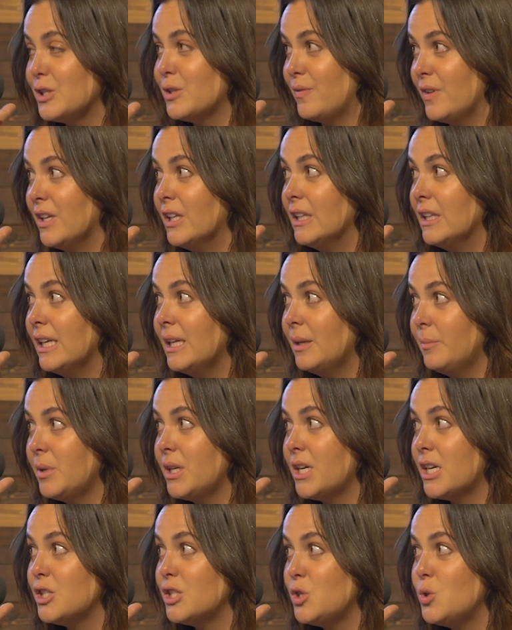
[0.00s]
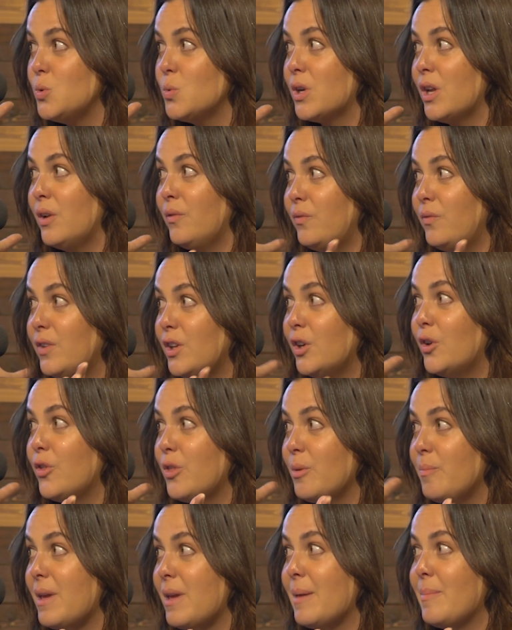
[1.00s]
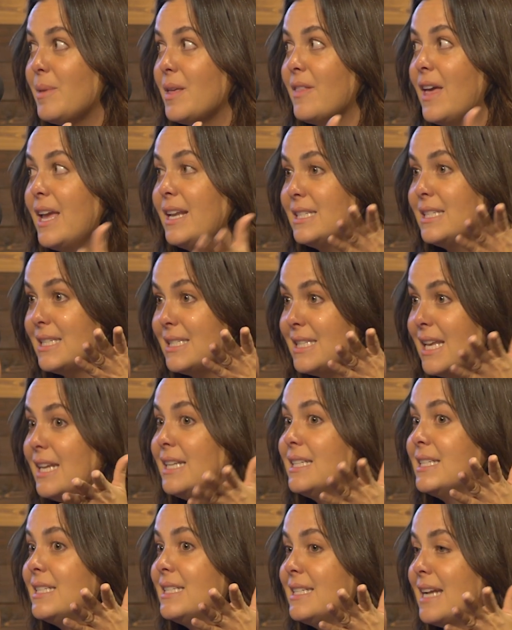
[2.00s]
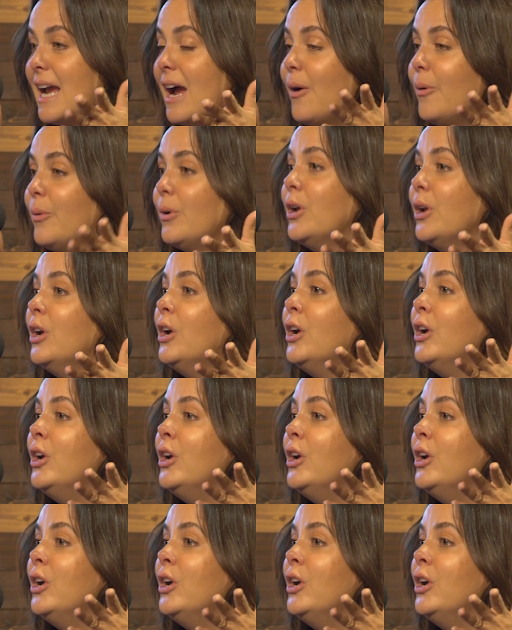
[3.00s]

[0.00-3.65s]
feeling because you can feel the baby like descend down